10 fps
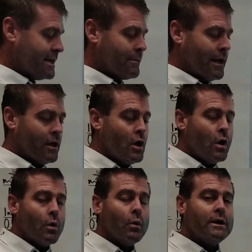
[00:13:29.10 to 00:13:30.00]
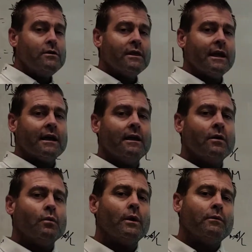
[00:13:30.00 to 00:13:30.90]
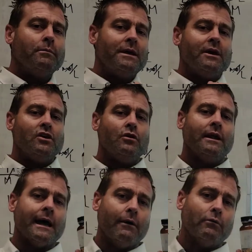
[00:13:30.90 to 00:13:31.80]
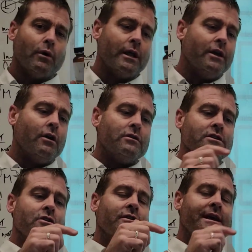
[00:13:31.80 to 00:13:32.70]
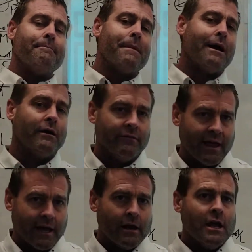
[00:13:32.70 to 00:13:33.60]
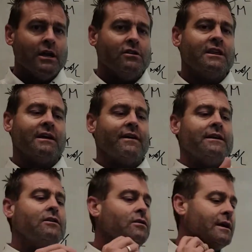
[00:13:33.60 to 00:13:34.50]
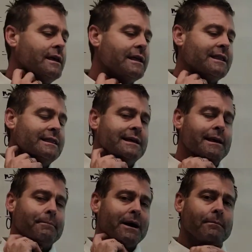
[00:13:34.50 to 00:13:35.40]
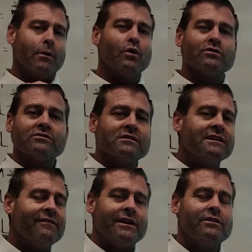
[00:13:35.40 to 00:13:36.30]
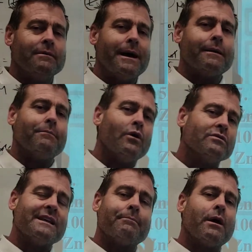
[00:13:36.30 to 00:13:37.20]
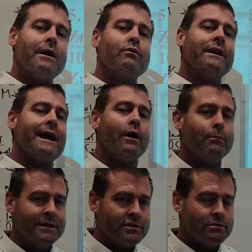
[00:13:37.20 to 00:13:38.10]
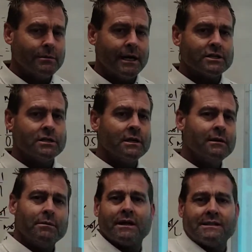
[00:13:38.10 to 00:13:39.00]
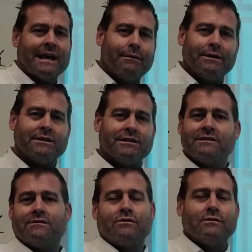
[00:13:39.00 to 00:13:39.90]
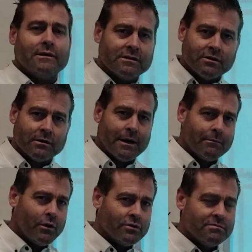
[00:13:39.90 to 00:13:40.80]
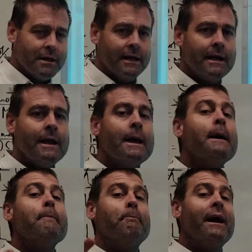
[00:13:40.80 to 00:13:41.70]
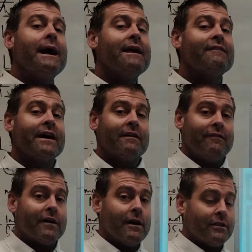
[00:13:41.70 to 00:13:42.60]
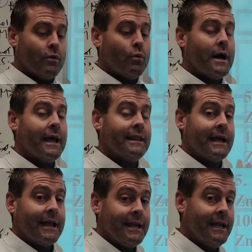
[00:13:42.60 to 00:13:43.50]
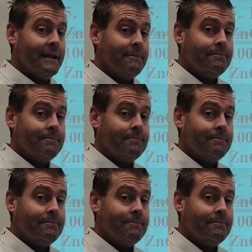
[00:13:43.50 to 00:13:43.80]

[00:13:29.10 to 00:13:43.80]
about it, what do you think, what would be a unit I would want to know the amount of that? You think if I knew the amount of moles, if I knew the amount of moles, that probably wouldn't help me too much because how much would a certain amount of moles be? But if I could figure out the what that I need,